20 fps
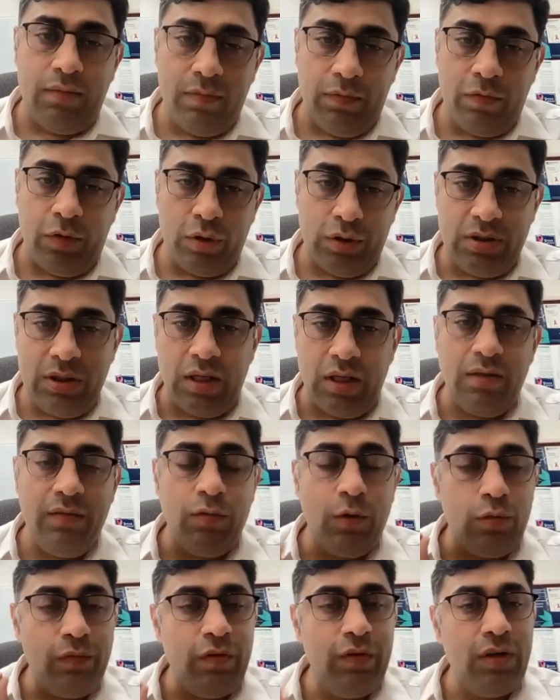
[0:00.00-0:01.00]
for the study,
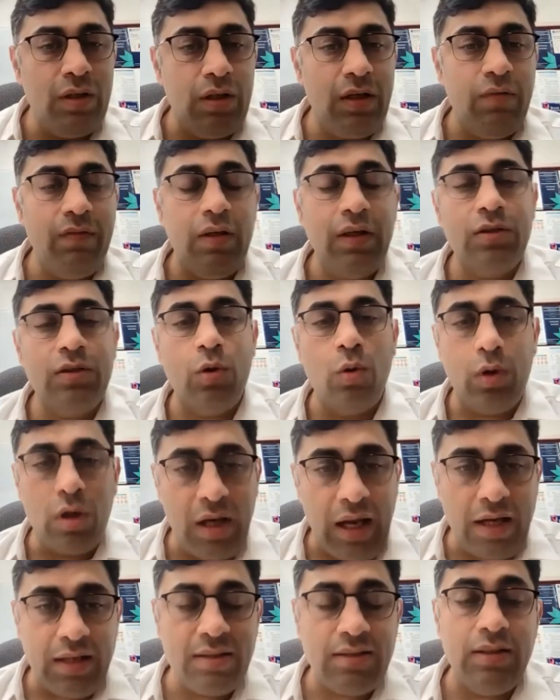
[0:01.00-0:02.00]
what we were giving is local
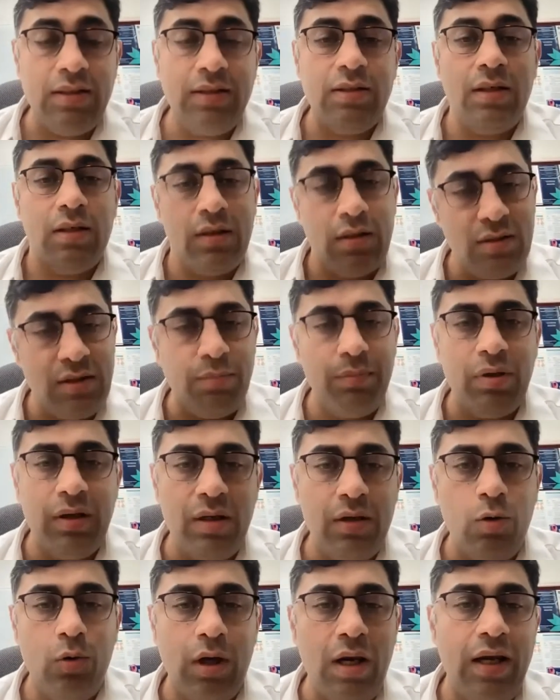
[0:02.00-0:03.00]
anesthesia, the simple
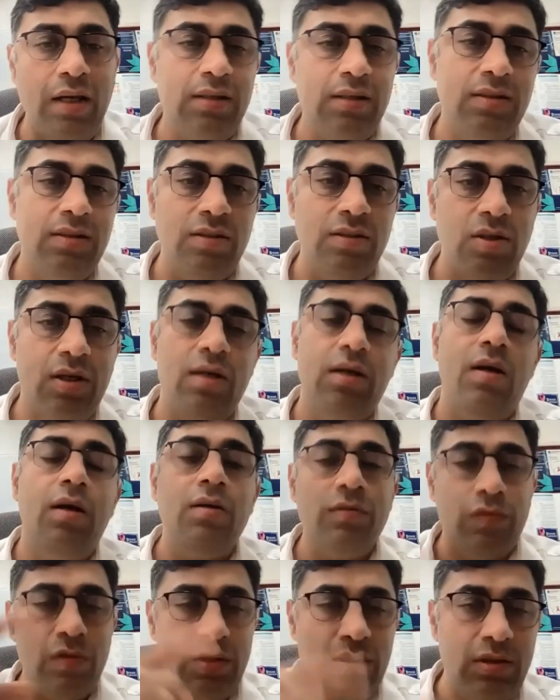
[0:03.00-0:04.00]
local anesthesia
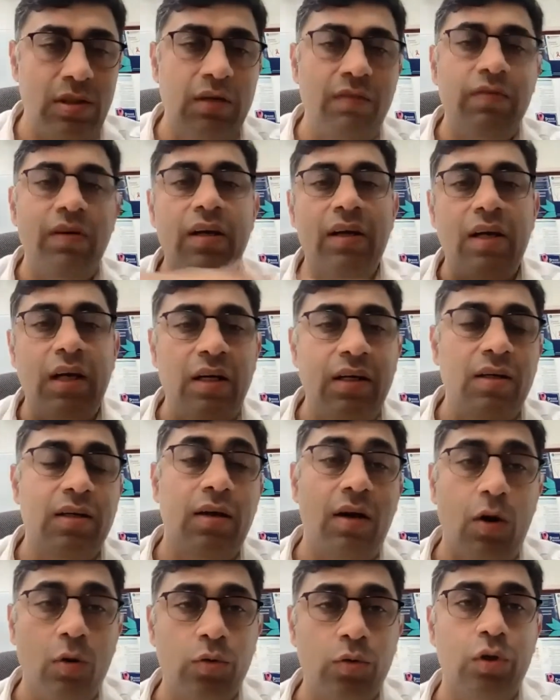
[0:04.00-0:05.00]
drugs, which is infiltrated
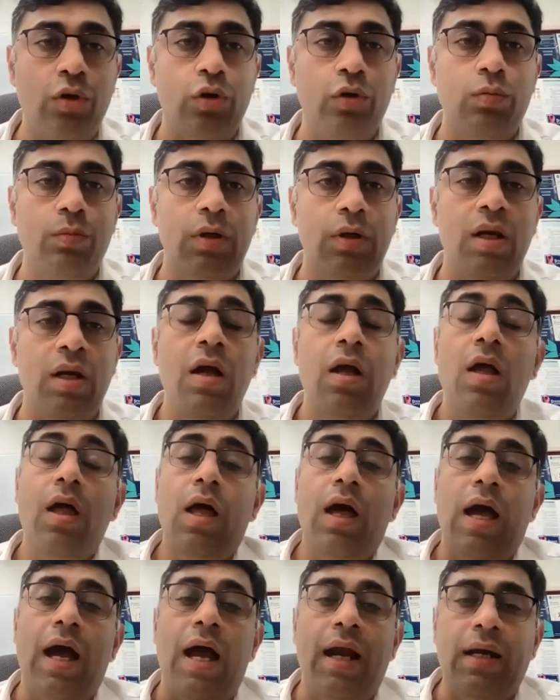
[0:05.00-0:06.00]
around the tumor,
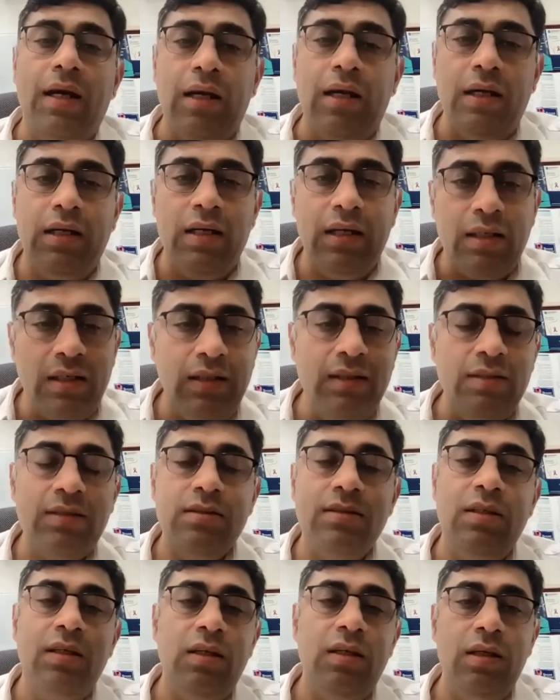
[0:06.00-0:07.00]
and it
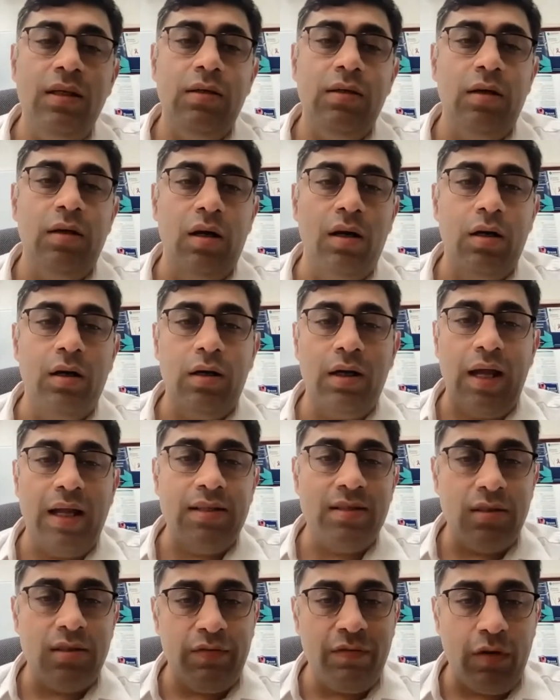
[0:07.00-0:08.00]
decreases the
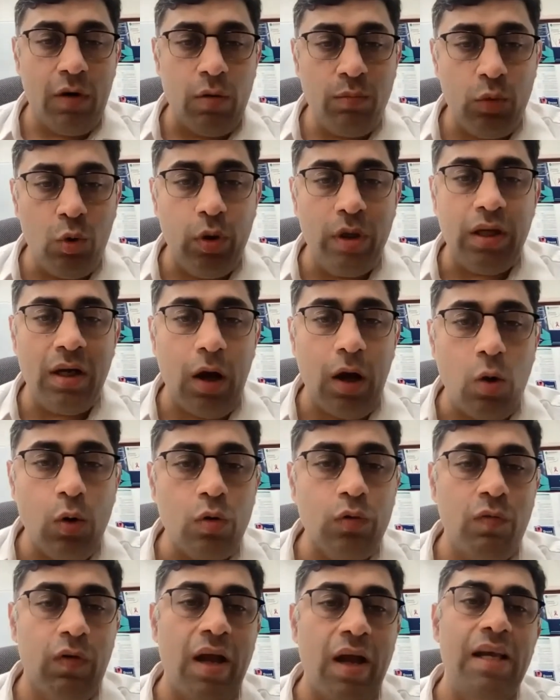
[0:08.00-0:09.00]
cancer from going
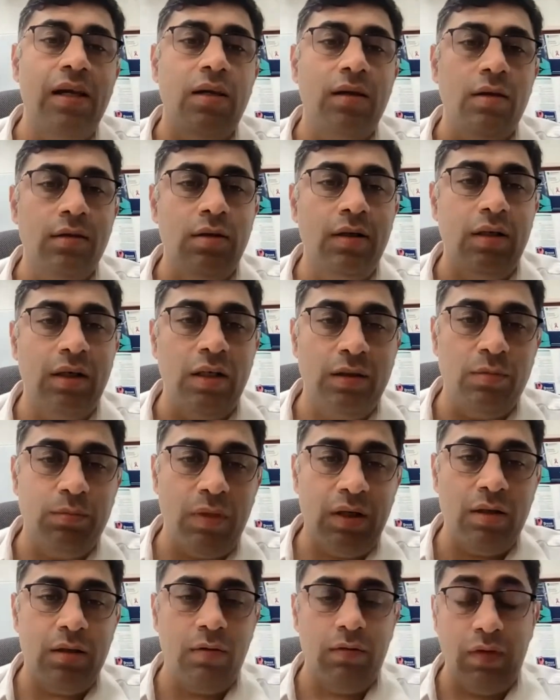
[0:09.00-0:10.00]
out while
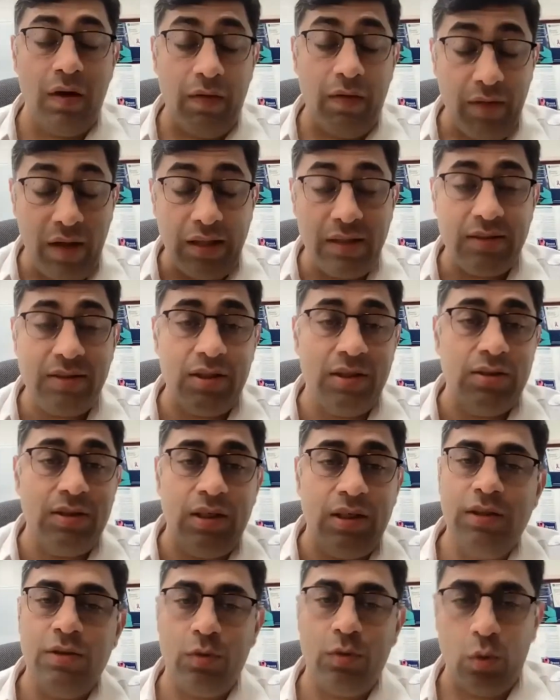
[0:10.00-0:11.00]
the
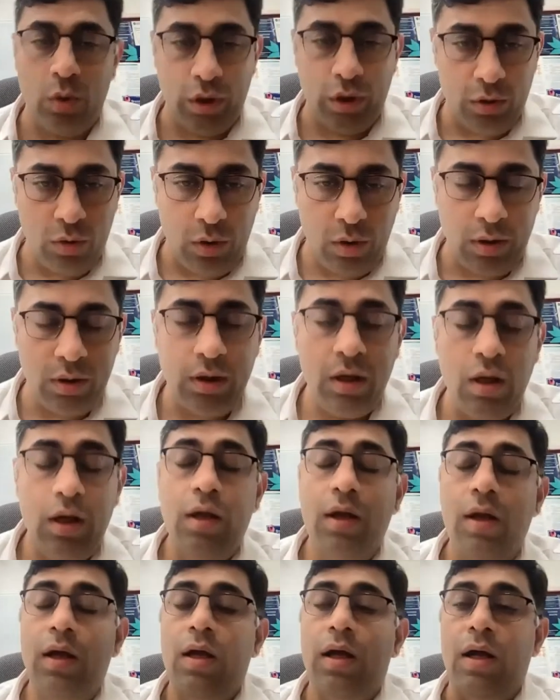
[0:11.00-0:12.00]
surgery is going on.
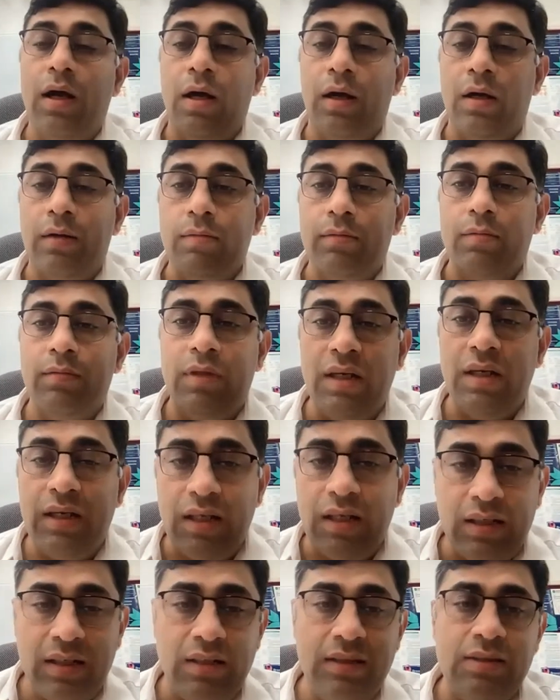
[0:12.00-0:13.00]
It
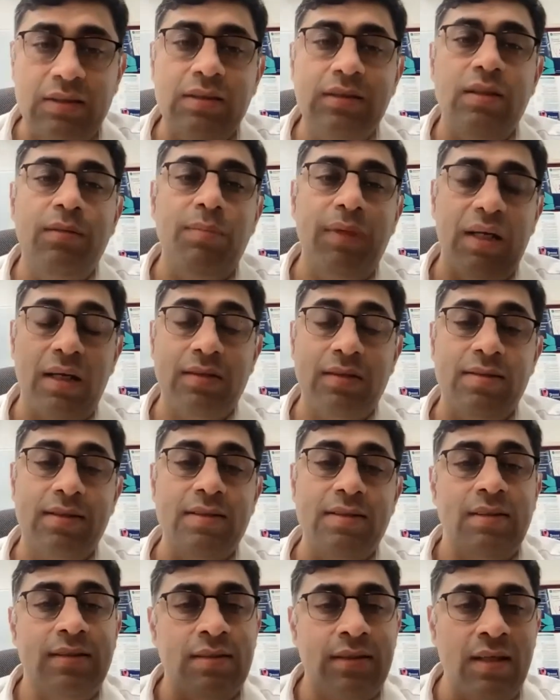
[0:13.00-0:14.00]
decreases the
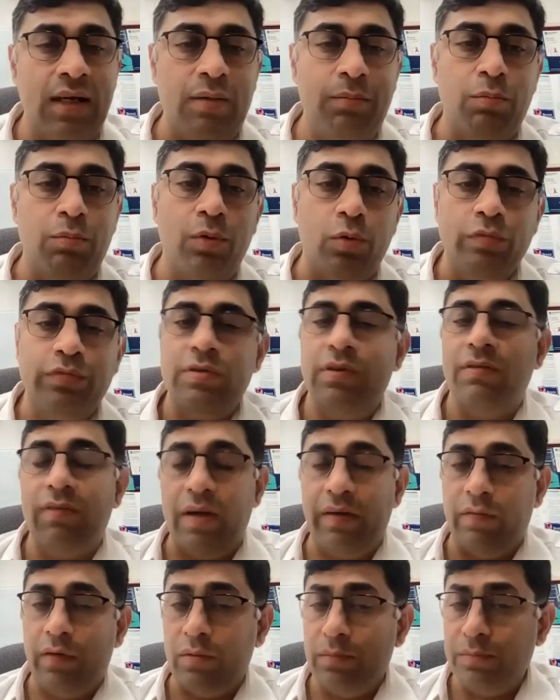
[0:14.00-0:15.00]
metastasis and improves
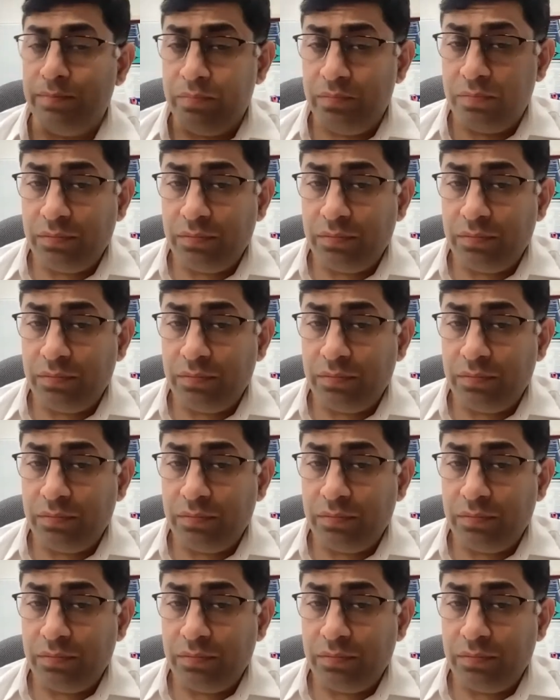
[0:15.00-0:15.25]
survival.